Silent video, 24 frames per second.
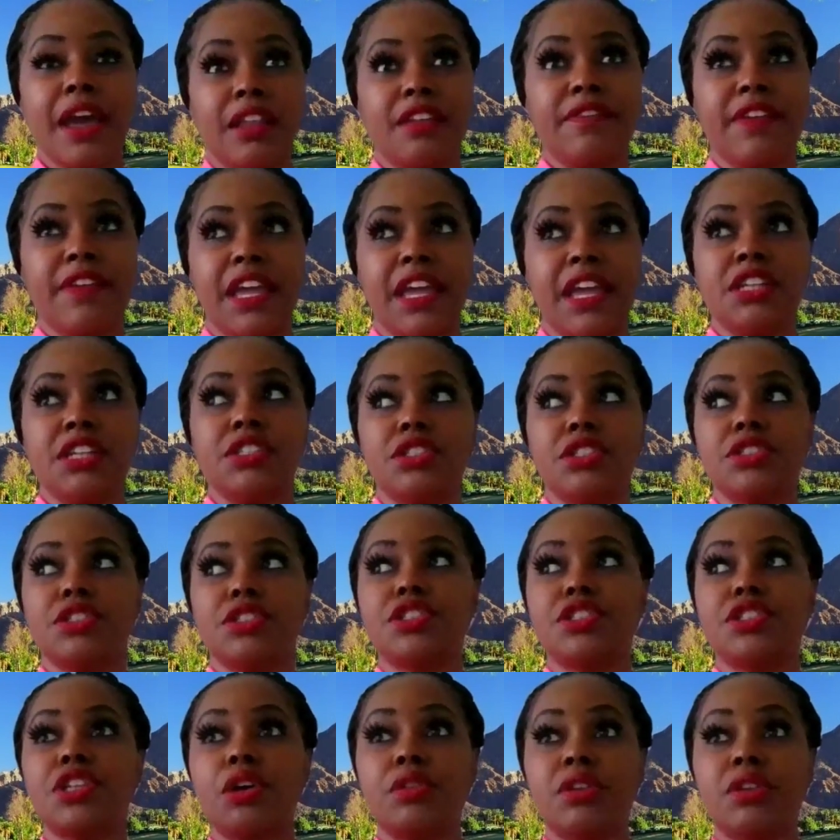elevate
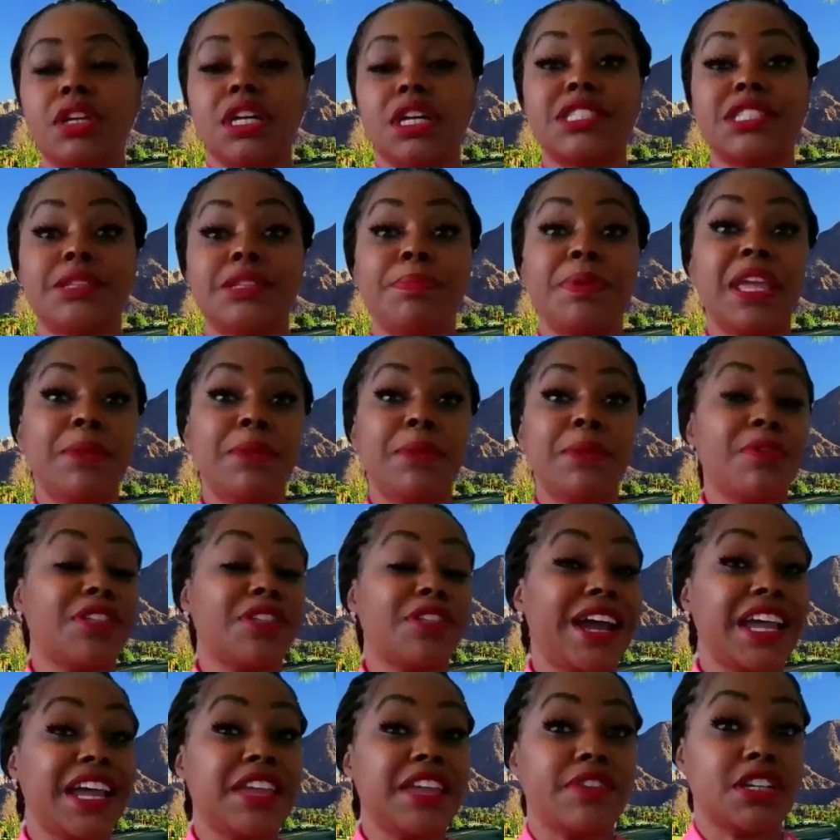so does the people
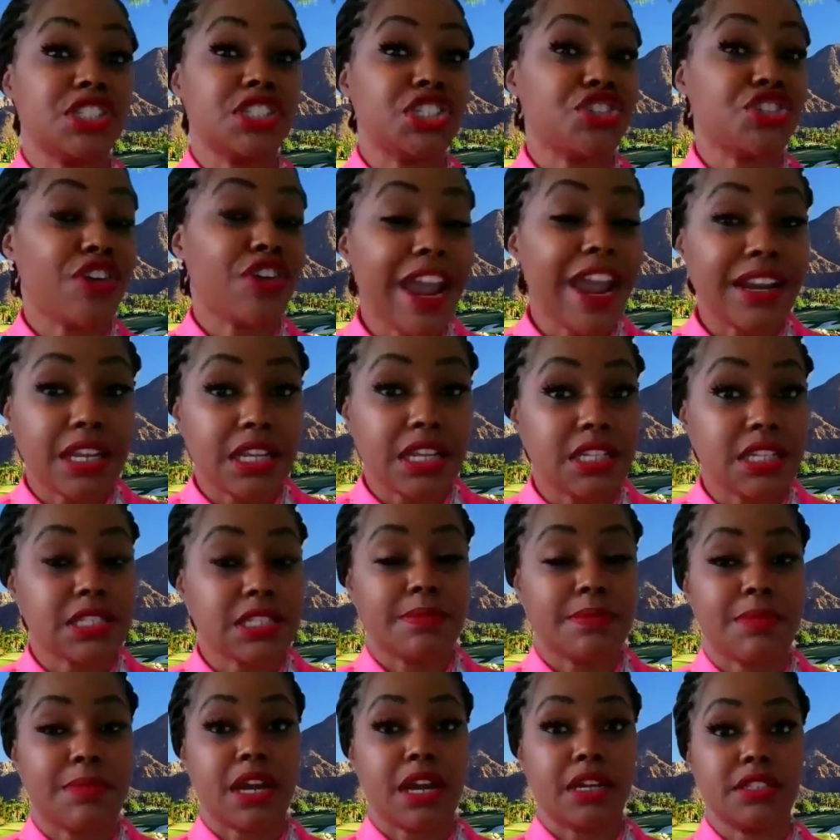that i even attract
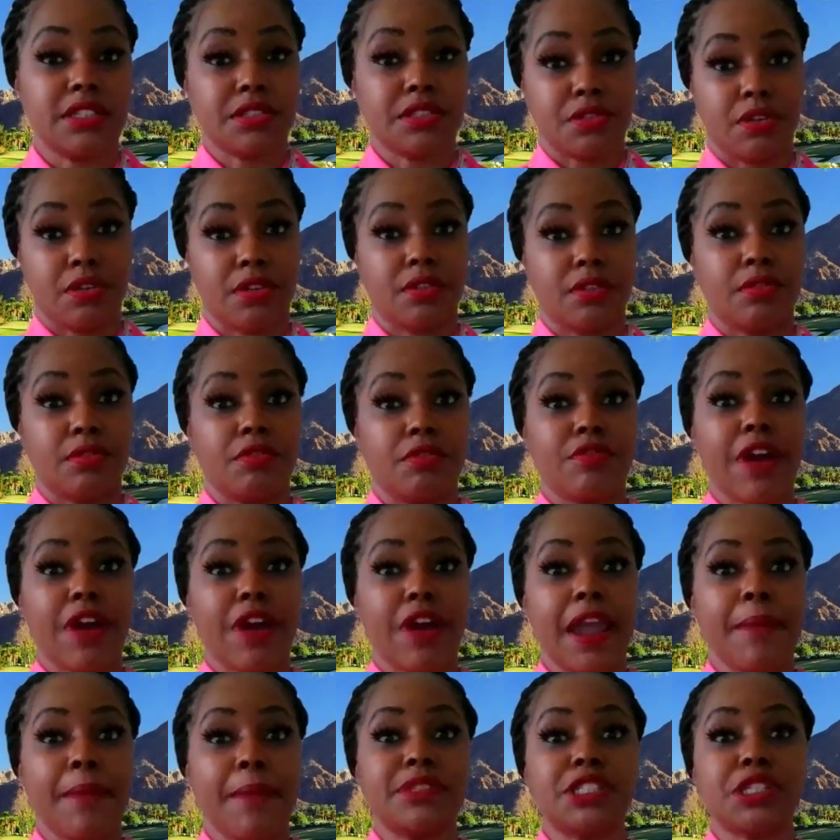into my circle
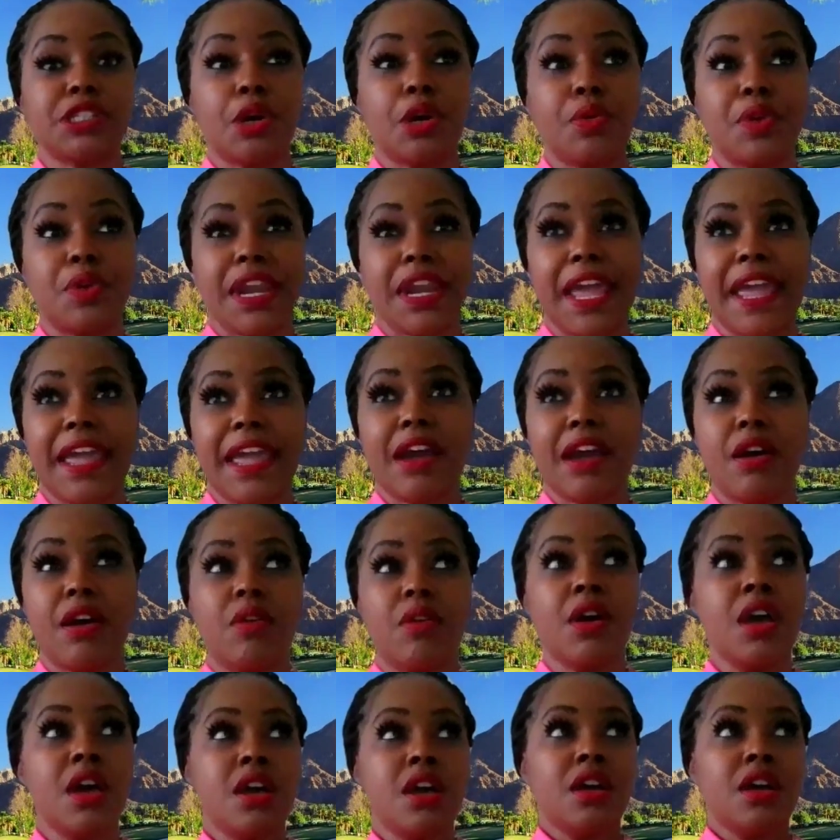right so
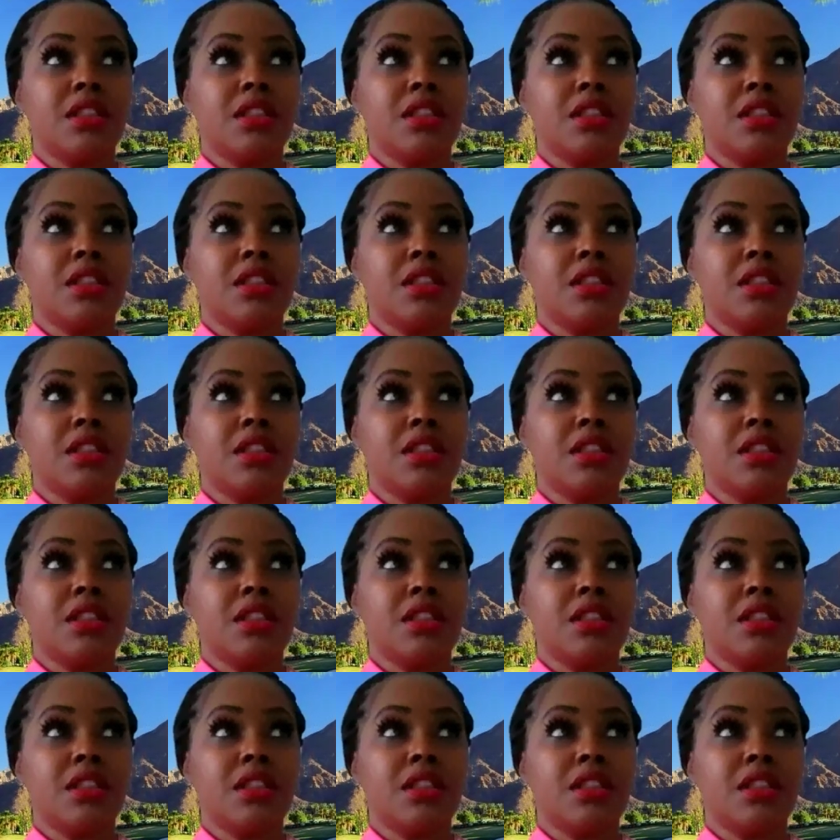now